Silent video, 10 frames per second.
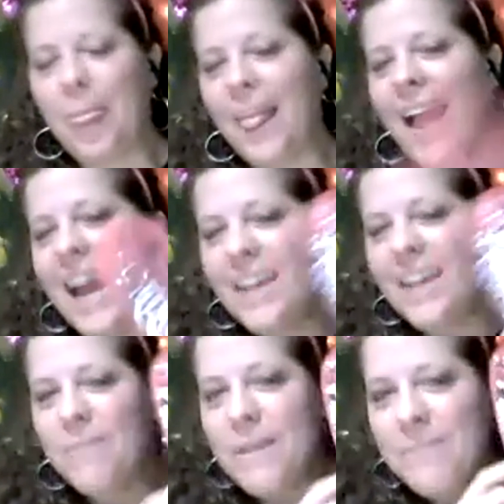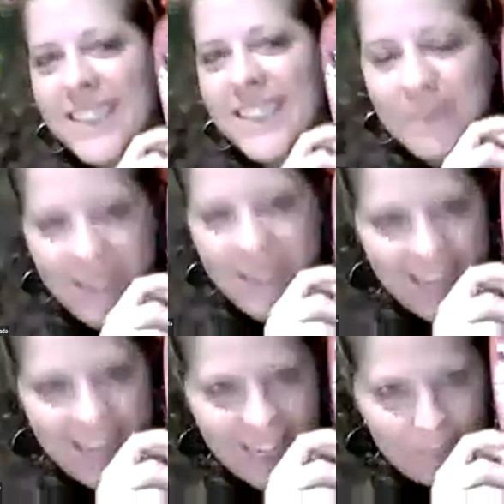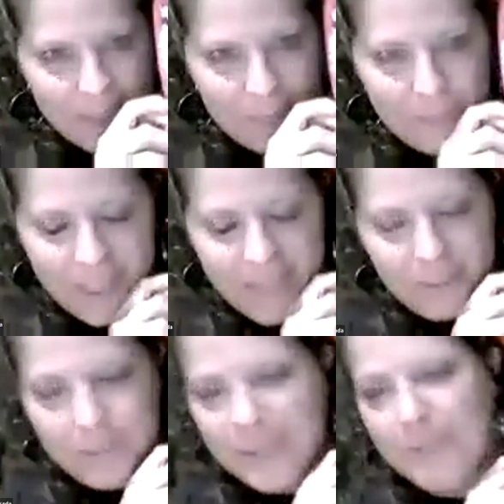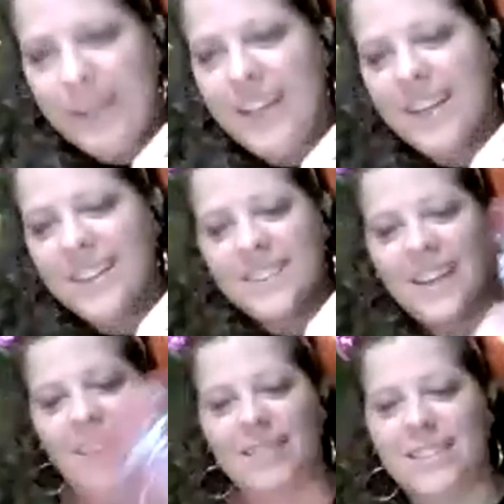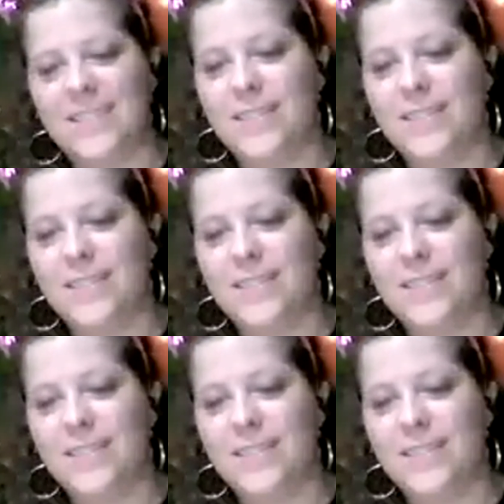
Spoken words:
I've been missing my EP peeps because I was so